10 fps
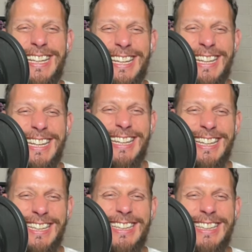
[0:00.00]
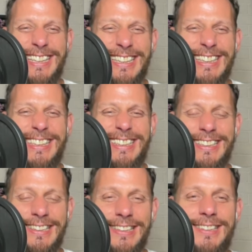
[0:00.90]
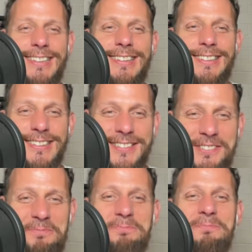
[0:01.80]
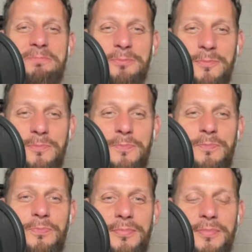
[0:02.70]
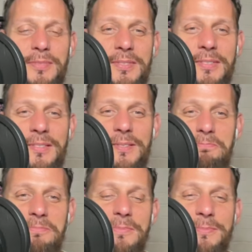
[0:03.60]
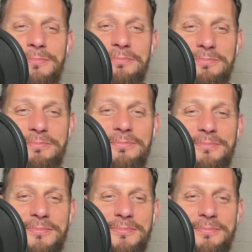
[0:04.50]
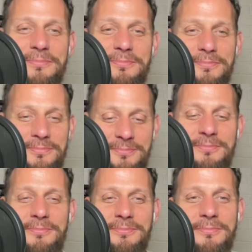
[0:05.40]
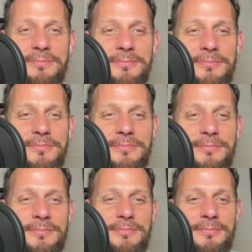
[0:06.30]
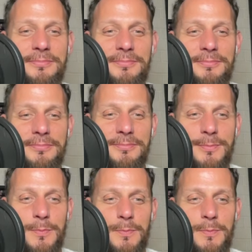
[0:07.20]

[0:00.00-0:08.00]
This person isn't speaking.